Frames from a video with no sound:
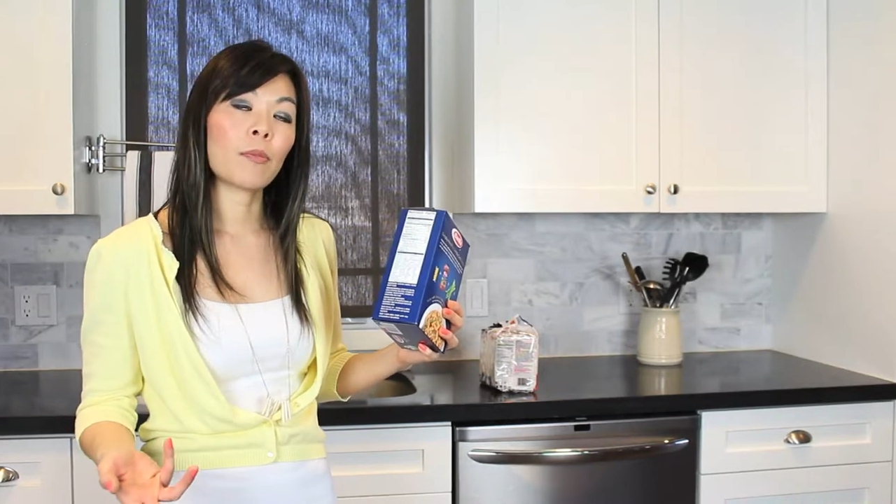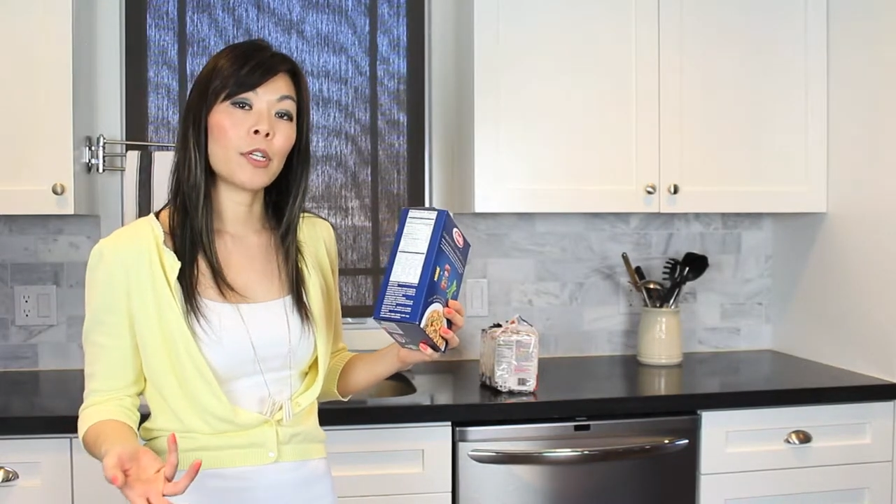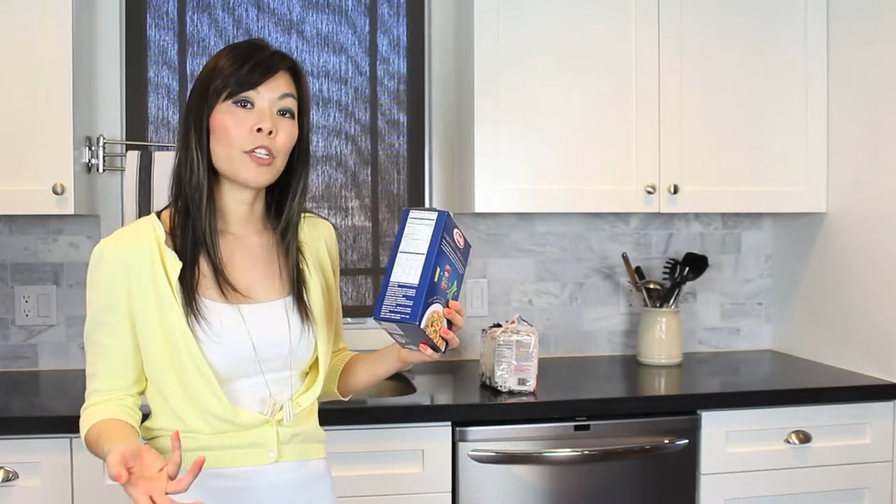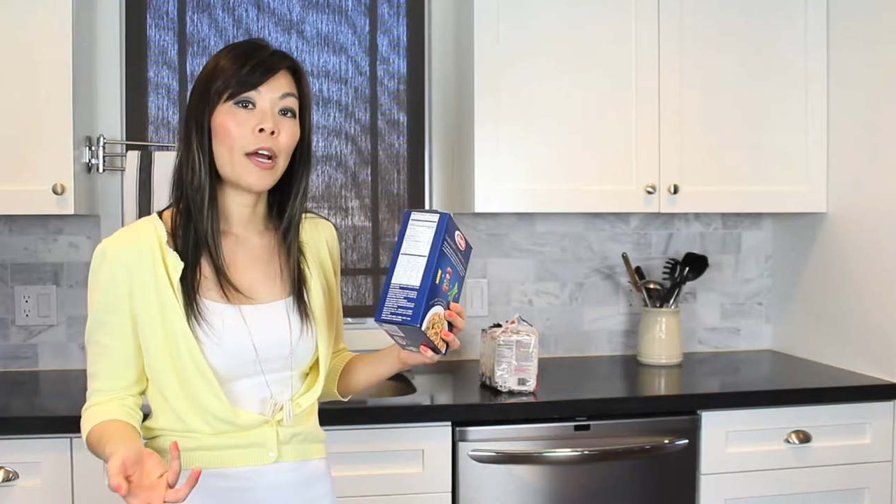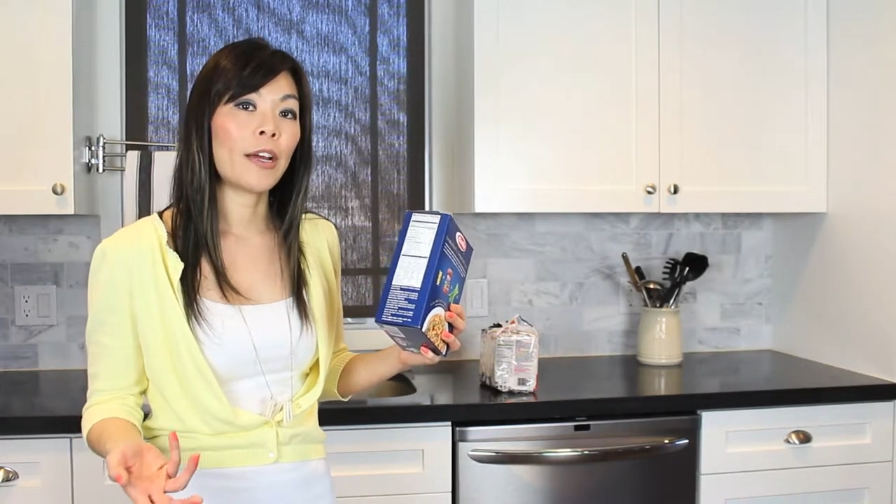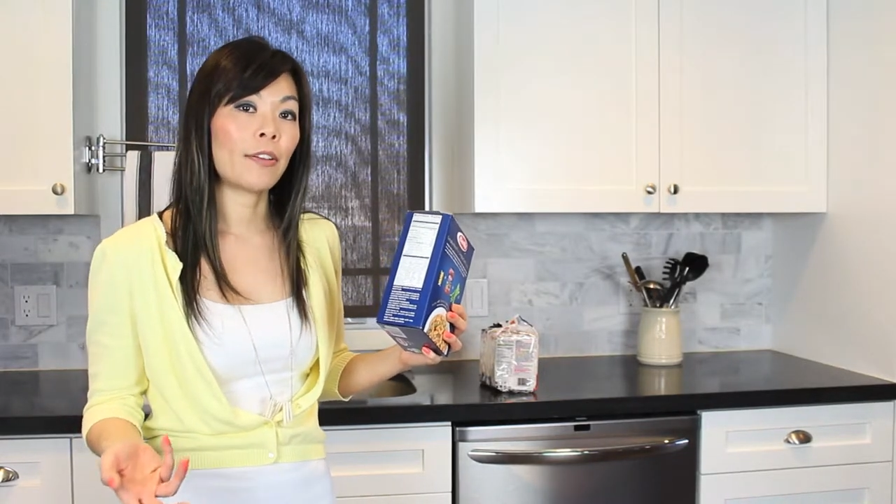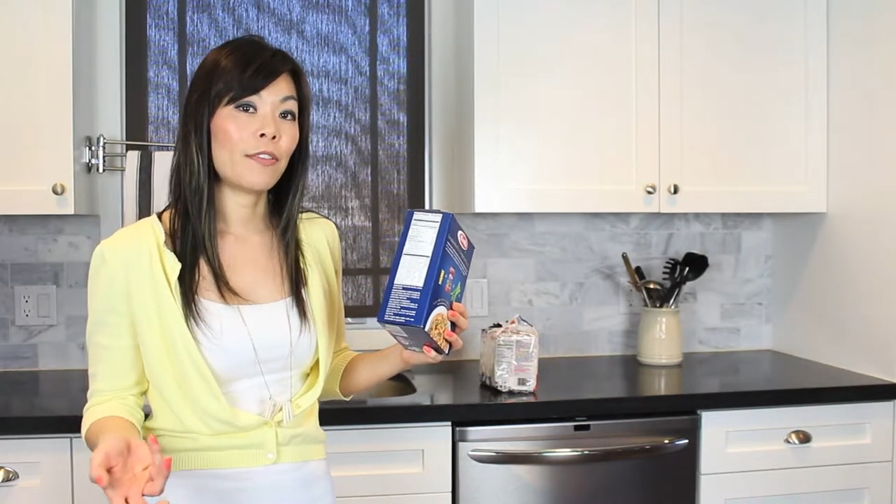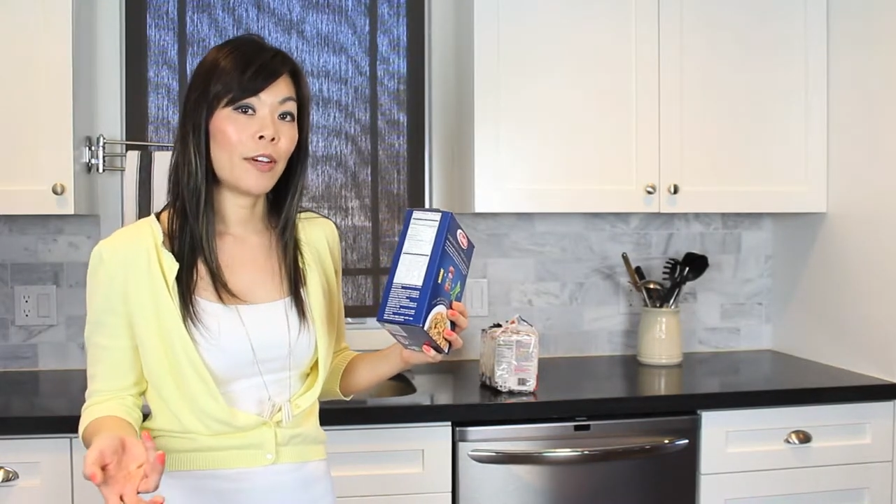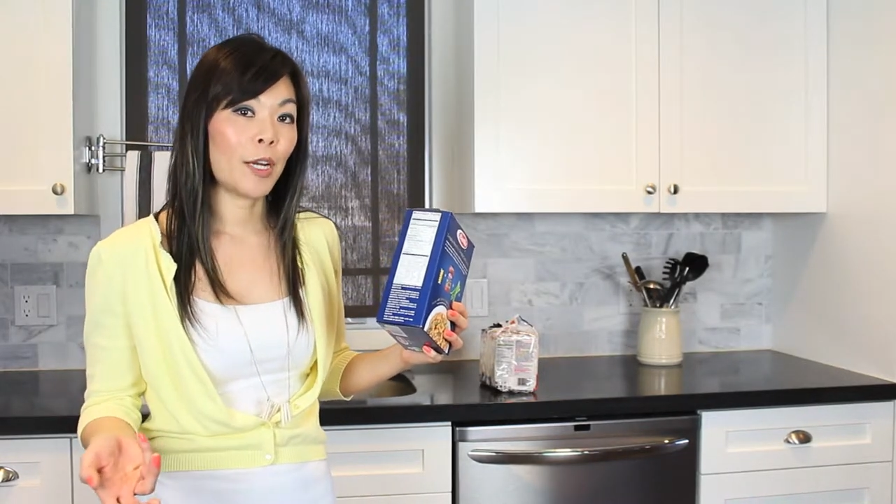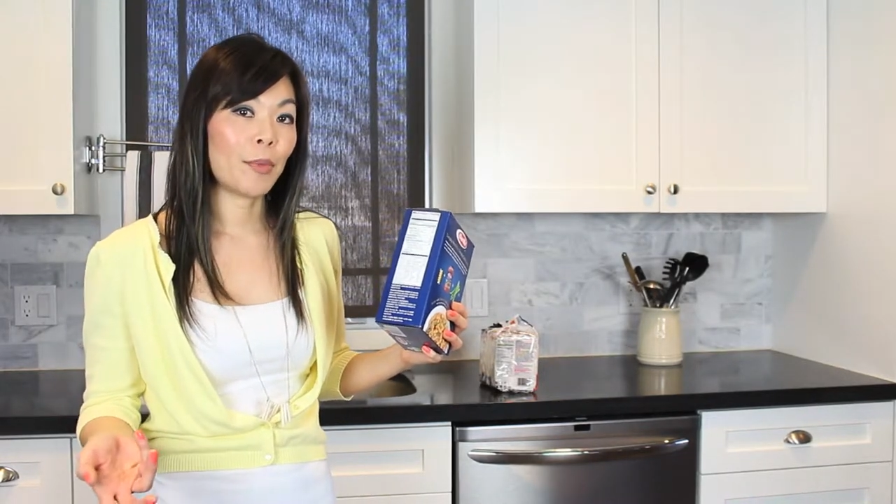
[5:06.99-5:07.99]
are much higher
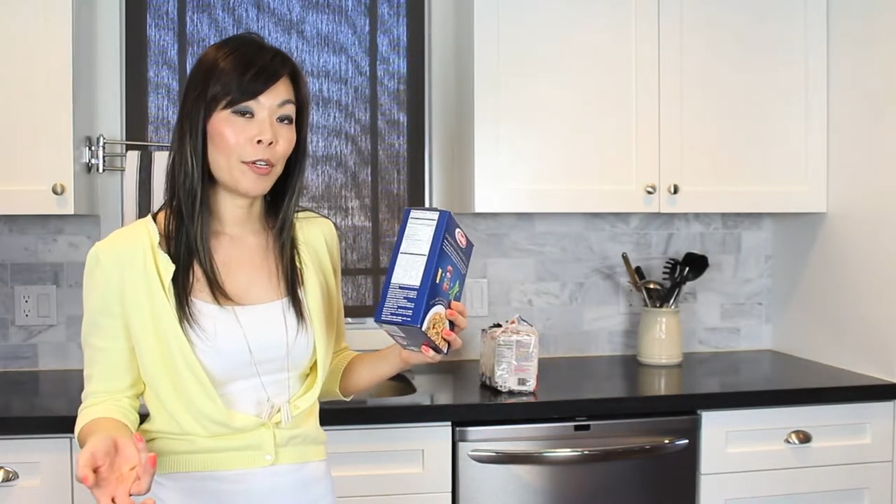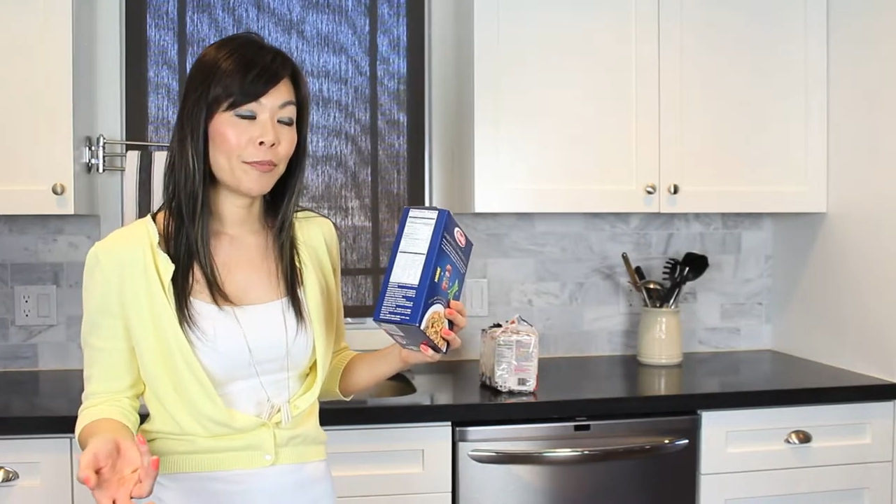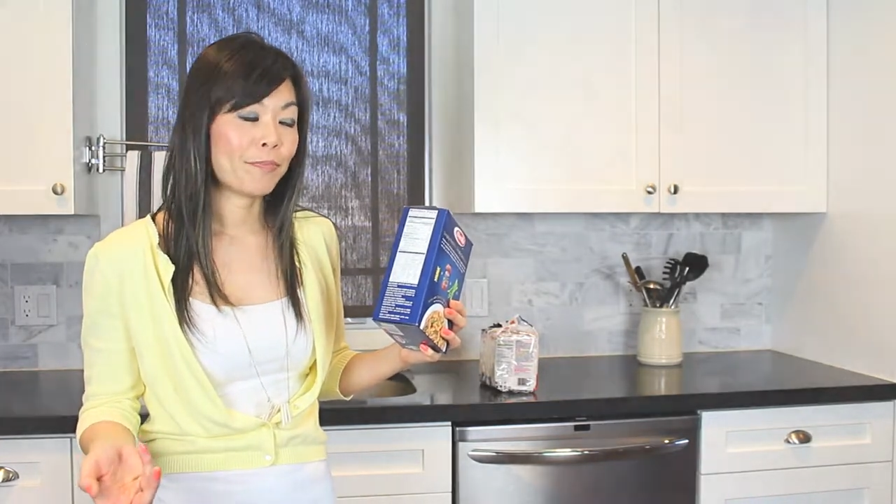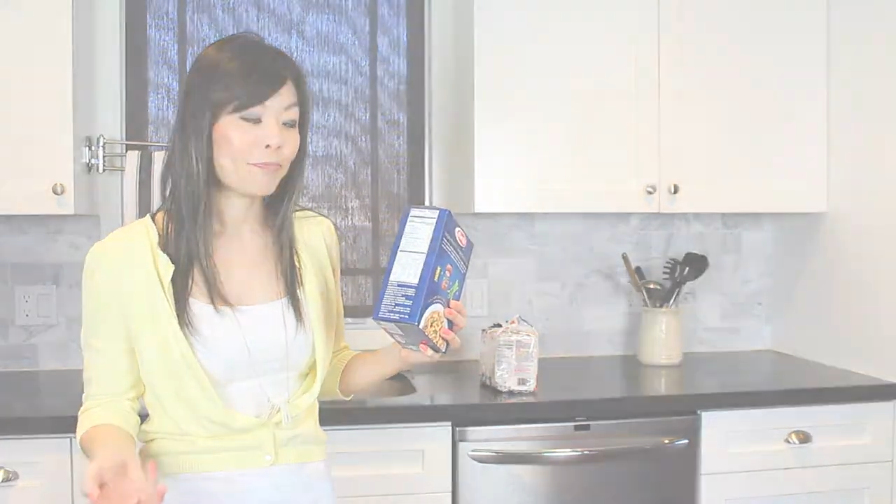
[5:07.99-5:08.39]
in fiber.